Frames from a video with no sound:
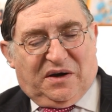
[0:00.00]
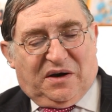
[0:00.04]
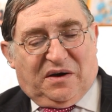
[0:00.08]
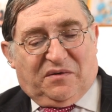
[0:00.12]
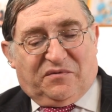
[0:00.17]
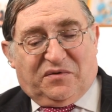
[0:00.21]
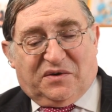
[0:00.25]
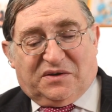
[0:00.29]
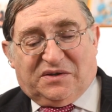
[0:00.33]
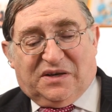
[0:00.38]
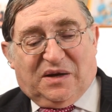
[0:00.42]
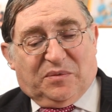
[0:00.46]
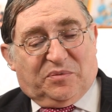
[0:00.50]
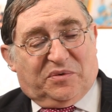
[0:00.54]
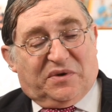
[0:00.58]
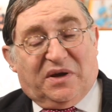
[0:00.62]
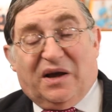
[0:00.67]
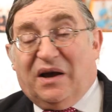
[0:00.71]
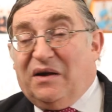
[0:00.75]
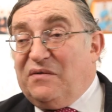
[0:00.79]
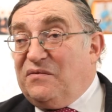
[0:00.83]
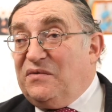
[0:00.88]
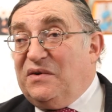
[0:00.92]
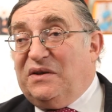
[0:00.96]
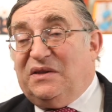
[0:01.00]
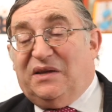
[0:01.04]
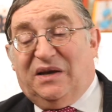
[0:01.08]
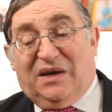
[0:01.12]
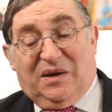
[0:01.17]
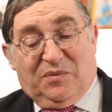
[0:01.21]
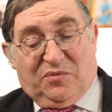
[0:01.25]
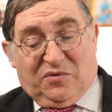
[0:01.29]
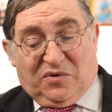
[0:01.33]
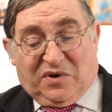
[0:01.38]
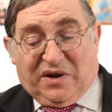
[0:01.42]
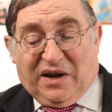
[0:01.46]
For example, you have in the
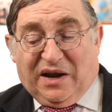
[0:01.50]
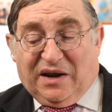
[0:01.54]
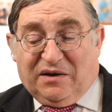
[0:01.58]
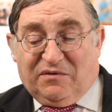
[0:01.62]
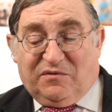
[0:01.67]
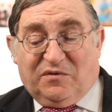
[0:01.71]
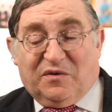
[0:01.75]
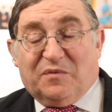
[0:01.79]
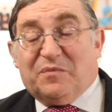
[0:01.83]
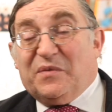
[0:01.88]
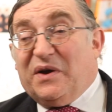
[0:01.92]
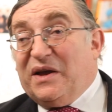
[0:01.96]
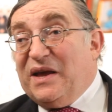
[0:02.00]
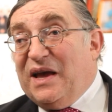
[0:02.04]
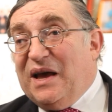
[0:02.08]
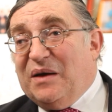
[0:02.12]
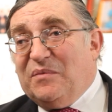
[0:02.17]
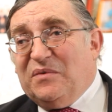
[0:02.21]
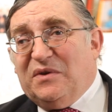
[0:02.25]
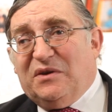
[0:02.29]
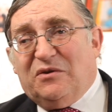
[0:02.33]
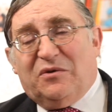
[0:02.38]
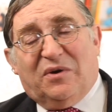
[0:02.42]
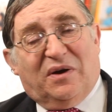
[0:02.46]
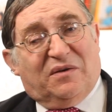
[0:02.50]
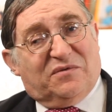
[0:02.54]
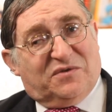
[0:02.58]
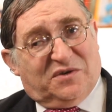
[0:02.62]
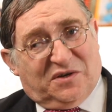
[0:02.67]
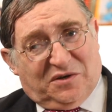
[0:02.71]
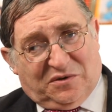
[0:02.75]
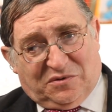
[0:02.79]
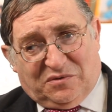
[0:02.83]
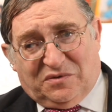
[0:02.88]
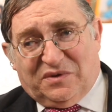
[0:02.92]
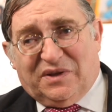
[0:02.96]
Hebrew Academy in Miami, you have
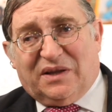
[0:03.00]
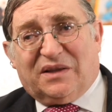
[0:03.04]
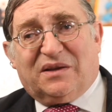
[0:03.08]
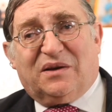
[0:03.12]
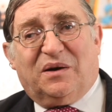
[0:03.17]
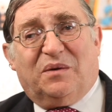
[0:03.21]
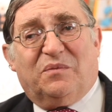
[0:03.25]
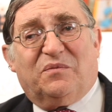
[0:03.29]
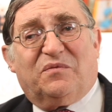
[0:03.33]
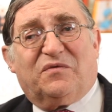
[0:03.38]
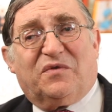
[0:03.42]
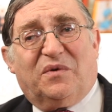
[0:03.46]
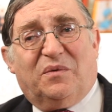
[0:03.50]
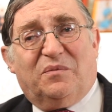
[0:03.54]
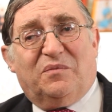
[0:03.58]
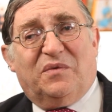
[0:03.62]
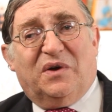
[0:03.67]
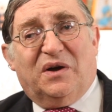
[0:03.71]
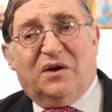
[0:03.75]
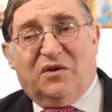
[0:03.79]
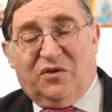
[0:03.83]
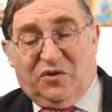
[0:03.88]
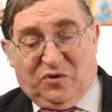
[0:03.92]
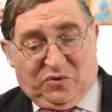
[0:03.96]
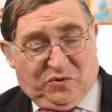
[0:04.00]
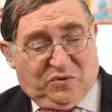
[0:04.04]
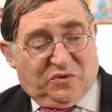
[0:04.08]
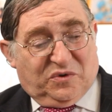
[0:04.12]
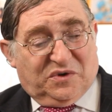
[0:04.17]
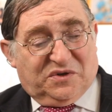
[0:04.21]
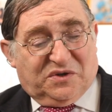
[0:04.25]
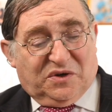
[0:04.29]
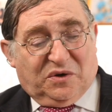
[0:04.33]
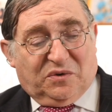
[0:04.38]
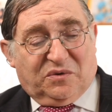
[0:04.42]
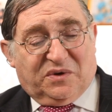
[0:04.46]
children that come from the Ura
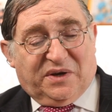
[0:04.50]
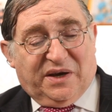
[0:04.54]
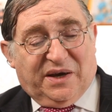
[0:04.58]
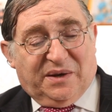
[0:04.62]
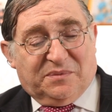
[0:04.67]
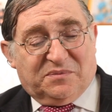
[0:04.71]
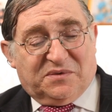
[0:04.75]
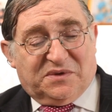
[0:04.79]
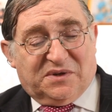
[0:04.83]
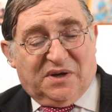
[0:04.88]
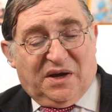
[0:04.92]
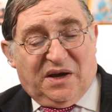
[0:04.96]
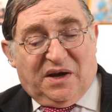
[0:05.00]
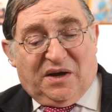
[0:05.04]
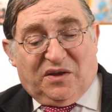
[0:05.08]
Zone camps,